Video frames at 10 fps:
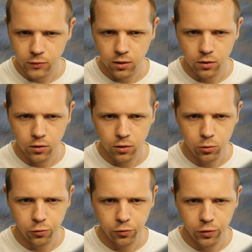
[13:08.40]
new
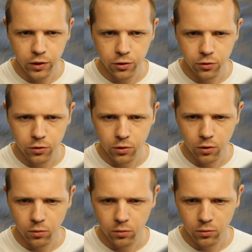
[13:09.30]
features
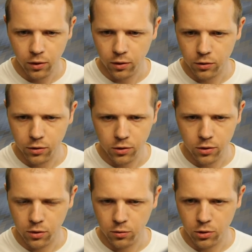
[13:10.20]
go. Just the
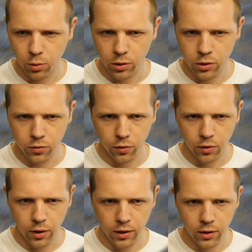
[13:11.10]
new torch for
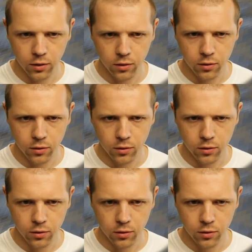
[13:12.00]
lighting.